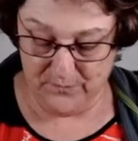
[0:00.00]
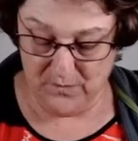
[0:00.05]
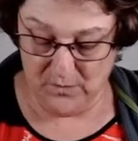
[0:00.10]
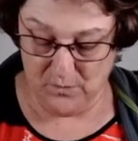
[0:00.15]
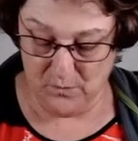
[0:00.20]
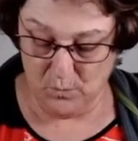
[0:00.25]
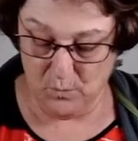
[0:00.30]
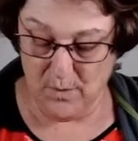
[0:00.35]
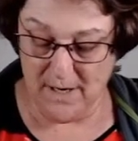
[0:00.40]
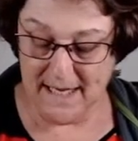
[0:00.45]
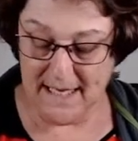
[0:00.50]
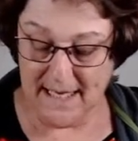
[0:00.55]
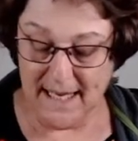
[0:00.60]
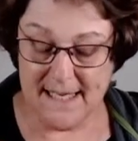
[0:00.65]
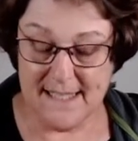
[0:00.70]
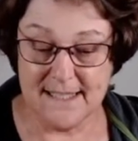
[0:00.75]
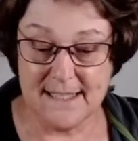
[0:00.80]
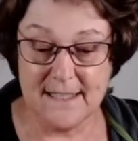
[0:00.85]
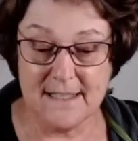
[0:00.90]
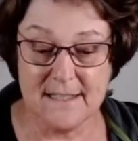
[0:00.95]
when I
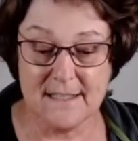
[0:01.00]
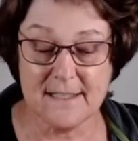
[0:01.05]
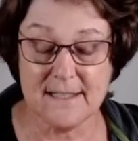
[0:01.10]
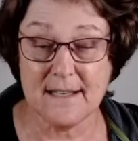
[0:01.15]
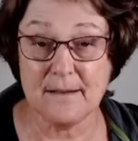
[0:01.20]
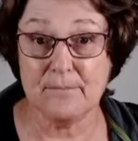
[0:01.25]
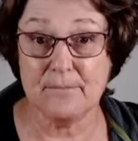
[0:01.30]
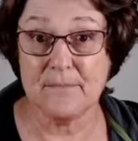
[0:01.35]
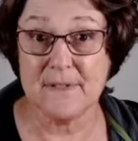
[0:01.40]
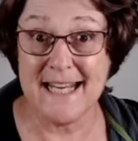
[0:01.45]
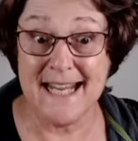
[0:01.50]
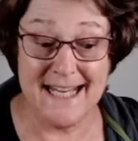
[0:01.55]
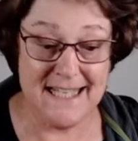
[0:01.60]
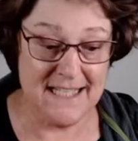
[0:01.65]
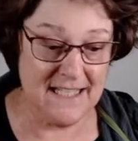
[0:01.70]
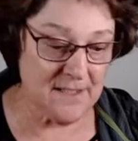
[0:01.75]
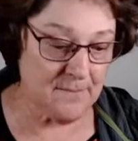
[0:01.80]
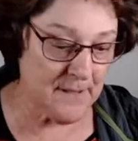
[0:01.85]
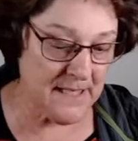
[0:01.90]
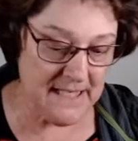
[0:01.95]
did some
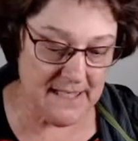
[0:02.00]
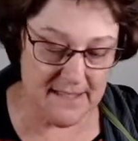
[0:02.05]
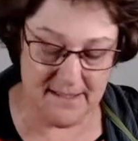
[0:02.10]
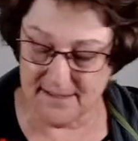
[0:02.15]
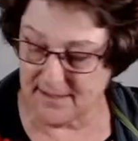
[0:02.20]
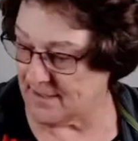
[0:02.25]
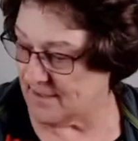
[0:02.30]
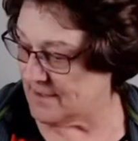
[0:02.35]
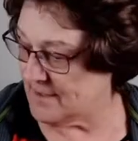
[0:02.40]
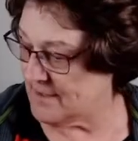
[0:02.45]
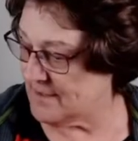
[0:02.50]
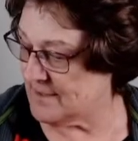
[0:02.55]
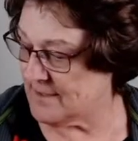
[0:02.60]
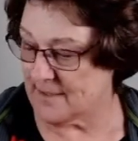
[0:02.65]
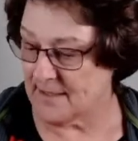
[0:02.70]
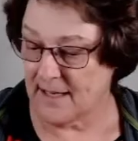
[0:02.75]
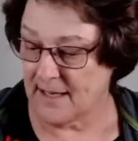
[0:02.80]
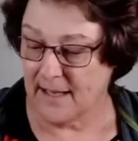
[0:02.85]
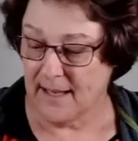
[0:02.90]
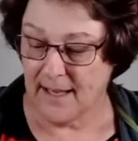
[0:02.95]
test pieces,
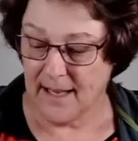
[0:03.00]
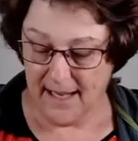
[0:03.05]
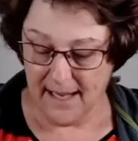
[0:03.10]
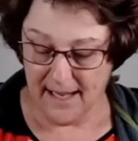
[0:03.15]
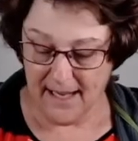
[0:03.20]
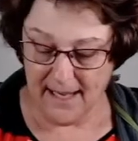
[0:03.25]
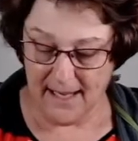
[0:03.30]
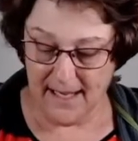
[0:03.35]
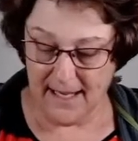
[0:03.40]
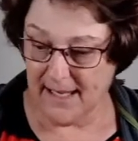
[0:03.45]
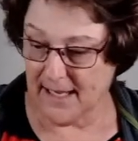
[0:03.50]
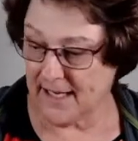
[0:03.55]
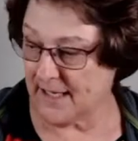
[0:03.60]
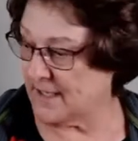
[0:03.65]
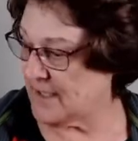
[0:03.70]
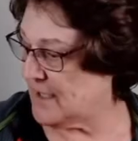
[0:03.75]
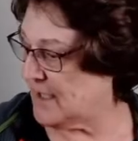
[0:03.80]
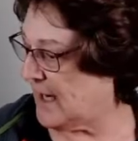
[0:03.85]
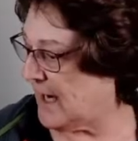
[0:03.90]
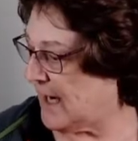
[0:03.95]

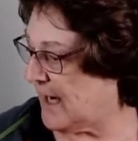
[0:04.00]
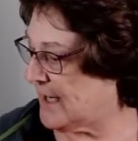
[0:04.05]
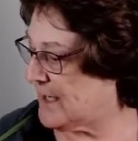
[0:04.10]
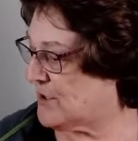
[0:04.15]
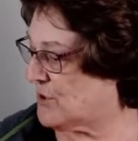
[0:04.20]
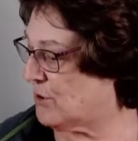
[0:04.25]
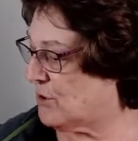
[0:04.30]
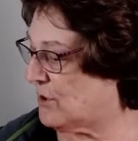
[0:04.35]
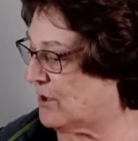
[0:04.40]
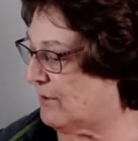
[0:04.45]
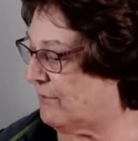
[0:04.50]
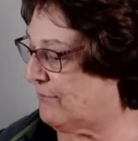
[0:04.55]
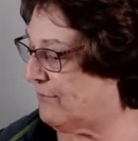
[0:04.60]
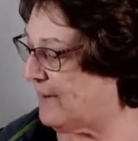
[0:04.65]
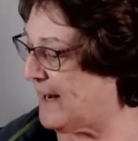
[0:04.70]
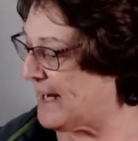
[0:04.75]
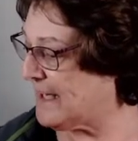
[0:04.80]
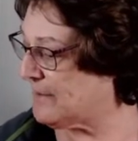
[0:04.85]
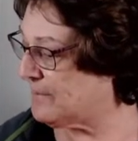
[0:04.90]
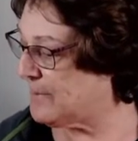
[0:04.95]
I took a
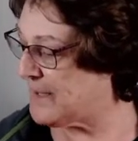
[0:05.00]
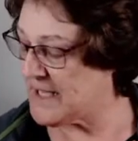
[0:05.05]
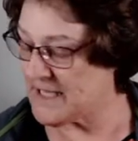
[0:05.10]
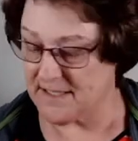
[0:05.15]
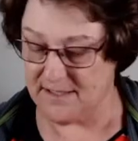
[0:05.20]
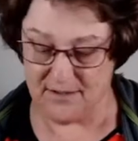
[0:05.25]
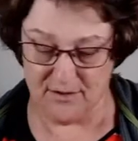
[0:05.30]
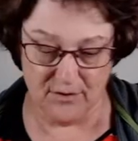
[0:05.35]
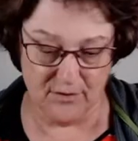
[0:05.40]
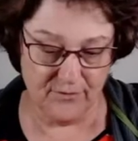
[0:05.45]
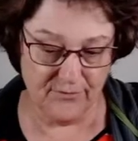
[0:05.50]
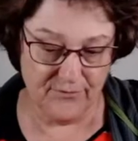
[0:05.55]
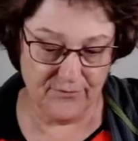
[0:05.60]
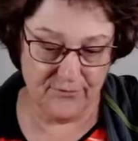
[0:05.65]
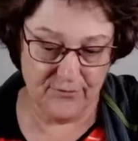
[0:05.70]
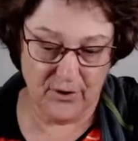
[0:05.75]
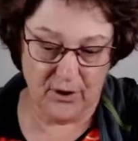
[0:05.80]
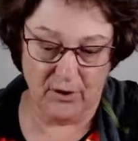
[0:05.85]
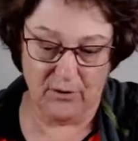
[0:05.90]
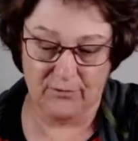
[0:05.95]
flat piece of
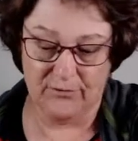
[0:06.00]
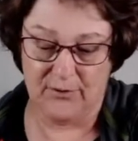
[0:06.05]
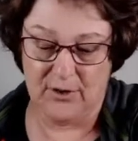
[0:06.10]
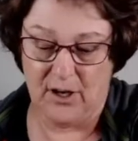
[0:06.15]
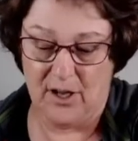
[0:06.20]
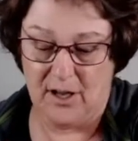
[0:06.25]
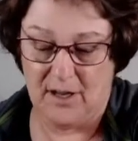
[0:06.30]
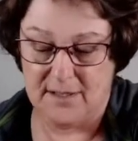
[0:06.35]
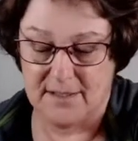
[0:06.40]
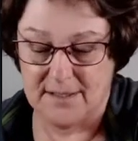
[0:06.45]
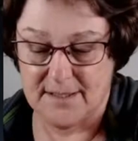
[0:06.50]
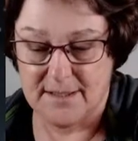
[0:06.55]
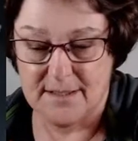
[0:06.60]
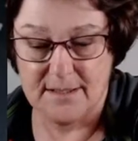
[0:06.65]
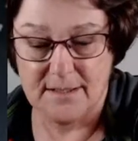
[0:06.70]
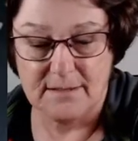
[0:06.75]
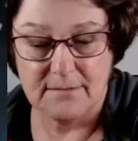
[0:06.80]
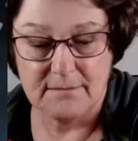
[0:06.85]
glass